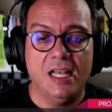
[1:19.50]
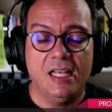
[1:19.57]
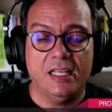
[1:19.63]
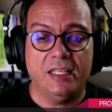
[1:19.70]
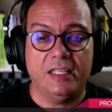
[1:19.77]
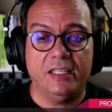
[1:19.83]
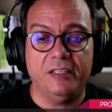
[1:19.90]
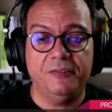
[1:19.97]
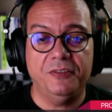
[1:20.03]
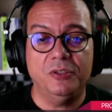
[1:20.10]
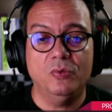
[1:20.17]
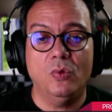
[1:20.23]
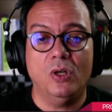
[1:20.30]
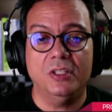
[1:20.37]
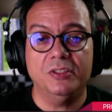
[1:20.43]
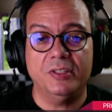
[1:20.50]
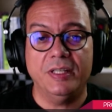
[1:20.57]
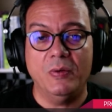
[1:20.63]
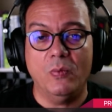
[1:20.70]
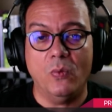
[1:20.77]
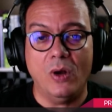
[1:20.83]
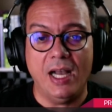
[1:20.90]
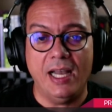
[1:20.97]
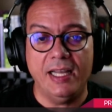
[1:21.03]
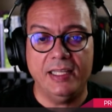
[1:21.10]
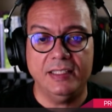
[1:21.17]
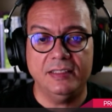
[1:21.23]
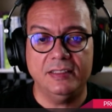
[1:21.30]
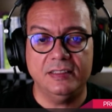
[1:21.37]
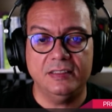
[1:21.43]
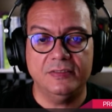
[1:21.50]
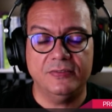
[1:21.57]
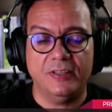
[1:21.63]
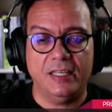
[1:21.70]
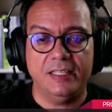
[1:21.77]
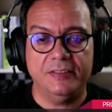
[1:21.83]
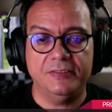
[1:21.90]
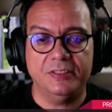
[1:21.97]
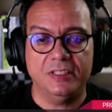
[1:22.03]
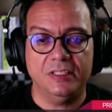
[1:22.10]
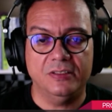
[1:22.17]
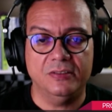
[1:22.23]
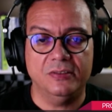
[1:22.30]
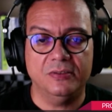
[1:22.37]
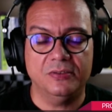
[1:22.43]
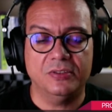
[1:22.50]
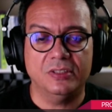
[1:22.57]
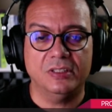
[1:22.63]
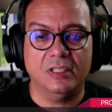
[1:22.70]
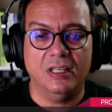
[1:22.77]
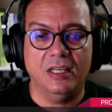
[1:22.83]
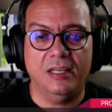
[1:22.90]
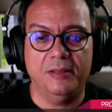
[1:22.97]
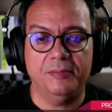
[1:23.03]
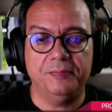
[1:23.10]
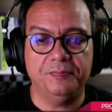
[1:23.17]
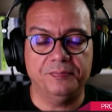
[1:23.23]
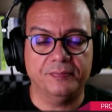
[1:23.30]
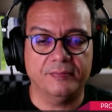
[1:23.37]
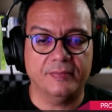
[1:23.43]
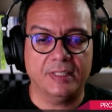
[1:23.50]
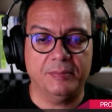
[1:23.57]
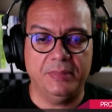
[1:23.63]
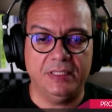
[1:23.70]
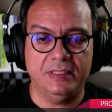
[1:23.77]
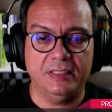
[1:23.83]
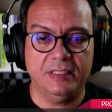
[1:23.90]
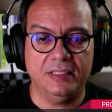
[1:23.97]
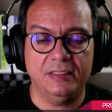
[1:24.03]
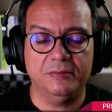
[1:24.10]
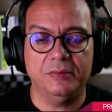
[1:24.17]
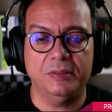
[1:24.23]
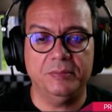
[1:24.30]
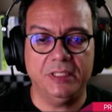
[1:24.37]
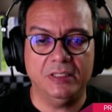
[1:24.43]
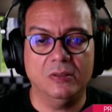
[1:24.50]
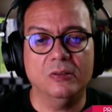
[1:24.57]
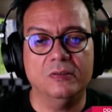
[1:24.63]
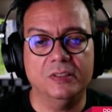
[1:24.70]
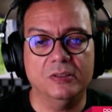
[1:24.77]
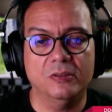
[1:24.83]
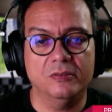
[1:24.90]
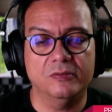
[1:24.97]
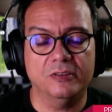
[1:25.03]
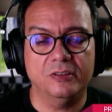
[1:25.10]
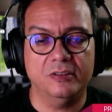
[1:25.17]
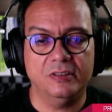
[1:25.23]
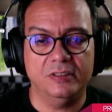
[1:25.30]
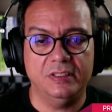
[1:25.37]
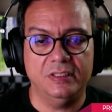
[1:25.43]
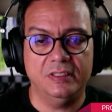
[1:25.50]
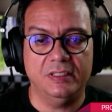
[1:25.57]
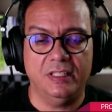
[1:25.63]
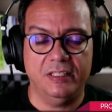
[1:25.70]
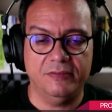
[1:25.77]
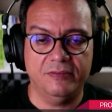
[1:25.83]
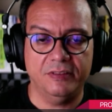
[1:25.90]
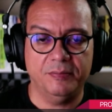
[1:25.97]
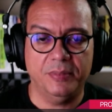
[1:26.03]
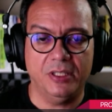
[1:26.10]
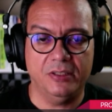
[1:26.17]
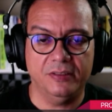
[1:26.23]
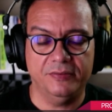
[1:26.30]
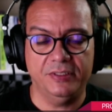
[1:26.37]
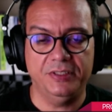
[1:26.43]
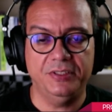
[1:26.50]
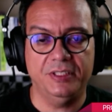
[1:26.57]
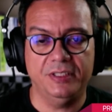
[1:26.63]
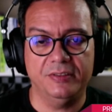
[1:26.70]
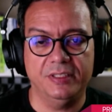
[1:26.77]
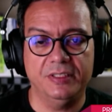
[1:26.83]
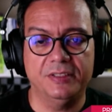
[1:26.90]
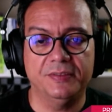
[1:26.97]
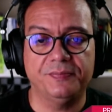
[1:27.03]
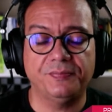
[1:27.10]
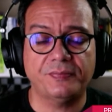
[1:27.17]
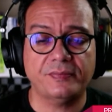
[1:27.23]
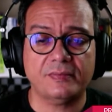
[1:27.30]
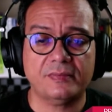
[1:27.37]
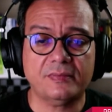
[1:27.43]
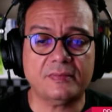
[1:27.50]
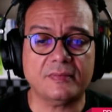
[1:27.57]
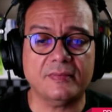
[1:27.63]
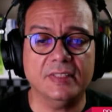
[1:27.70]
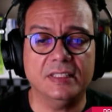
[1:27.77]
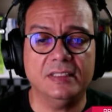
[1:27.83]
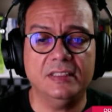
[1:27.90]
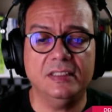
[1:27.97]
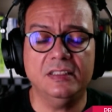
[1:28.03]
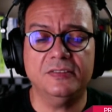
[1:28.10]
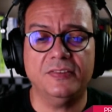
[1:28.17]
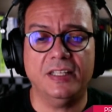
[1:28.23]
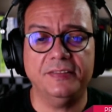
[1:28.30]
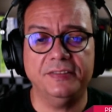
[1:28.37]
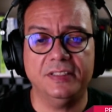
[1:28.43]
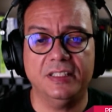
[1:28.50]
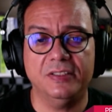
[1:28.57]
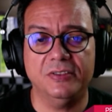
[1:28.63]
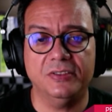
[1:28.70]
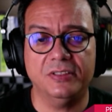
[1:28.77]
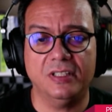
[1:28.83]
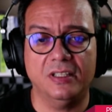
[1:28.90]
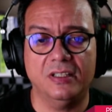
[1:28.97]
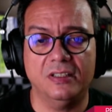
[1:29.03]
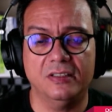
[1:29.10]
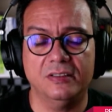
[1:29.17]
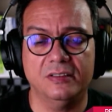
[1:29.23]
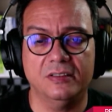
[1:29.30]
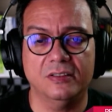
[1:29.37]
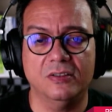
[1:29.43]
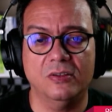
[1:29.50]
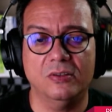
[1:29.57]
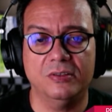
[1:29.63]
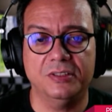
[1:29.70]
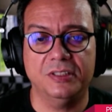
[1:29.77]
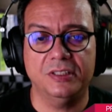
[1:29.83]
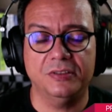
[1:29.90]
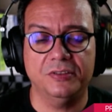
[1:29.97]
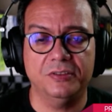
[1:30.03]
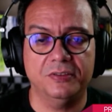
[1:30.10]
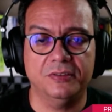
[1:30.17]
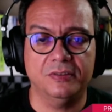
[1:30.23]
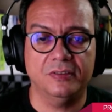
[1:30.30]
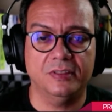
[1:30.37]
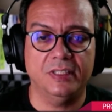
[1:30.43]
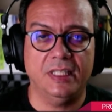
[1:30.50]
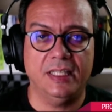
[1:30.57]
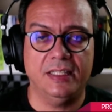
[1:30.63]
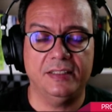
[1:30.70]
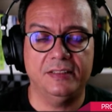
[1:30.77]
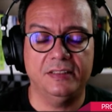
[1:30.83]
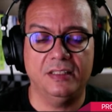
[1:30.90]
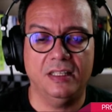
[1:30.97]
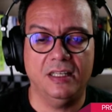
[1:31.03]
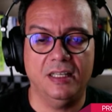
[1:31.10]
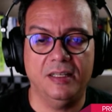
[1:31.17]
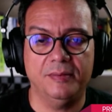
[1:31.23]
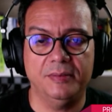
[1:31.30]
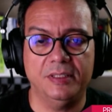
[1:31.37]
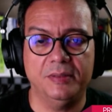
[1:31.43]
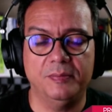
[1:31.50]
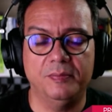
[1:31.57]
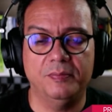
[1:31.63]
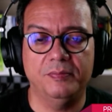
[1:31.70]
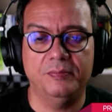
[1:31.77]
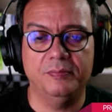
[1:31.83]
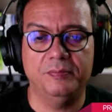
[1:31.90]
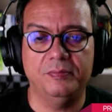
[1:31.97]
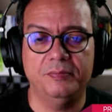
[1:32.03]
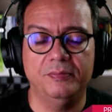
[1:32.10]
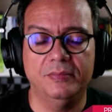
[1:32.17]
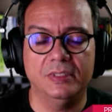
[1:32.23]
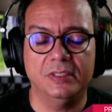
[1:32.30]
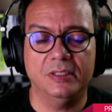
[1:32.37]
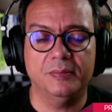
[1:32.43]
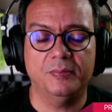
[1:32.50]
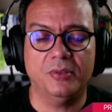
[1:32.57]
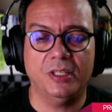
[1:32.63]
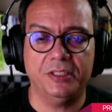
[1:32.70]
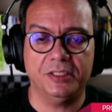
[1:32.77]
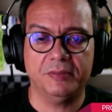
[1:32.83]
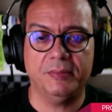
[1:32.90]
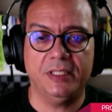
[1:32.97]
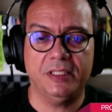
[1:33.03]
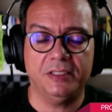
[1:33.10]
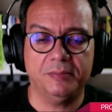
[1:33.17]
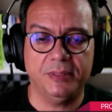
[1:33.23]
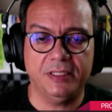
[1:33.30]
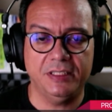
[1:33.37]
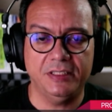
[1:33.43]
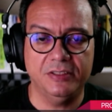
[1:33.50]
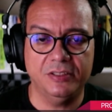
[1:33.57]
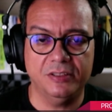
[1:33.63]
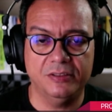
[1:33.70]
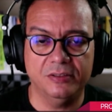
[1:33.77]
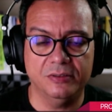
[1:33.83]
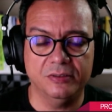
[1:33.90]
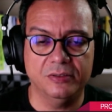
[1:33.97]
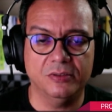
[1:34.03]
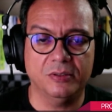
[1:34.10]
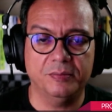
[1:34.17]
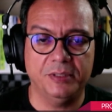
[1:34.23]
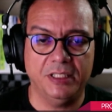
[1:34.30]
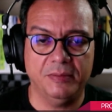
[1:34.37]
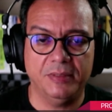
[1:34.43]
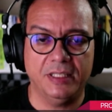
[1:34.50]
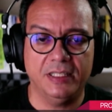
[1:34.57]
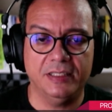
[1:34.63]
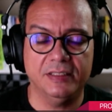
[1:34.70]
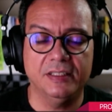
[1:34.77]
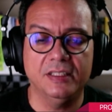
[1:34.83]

If you're wondering why these 5 skills, basically we've been going over this in every part of this series. These 5 skills are the core skills that the Project Management Institute, or PMI,